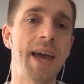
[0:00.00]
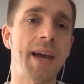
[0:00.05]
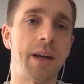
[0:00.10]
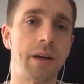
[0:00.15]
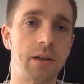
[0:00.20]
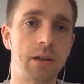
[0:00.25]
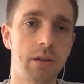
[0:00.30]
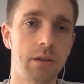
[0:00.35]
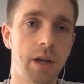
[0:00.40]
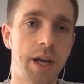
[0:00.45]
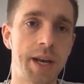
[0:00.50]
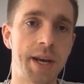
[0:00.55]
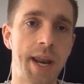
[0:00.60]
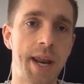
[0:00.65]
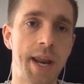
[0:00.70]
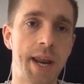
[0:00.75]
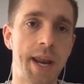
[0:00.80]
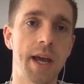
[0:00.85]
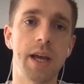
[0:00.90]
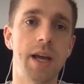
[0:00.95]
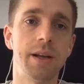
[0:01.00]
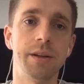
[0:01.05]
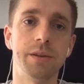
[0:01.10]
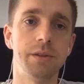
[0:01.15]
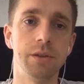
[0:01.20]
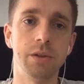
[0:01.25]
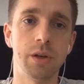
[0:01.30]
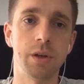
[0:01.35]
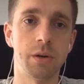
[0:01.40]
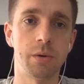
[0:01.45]
and a
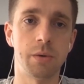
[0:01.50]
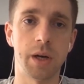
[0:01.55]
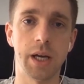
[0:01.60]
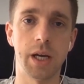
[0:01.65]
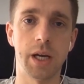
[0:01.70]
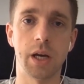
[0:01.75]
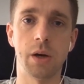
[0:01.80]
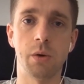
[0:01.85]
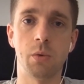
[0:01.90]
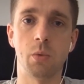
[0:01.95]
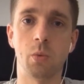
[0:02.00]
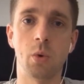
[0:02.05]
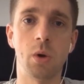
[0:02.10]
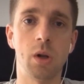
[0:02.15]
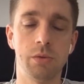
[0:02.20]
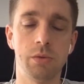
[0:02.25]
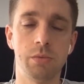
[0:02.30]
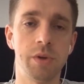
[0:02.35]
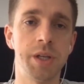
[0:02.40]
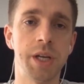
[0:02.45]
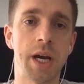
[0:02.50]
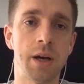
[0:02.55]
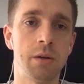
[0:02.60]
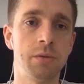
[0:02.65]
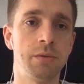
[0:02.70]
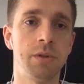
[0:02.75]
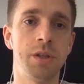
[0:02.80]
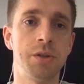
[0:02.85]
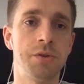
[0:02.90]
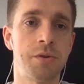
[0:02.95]
world-renowned
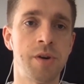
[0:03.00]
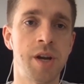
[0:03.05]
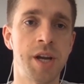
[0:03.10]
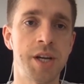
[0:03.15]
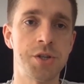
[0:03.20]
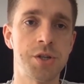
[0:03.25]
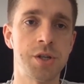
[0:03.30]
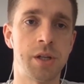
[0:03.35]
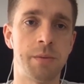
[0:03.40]
international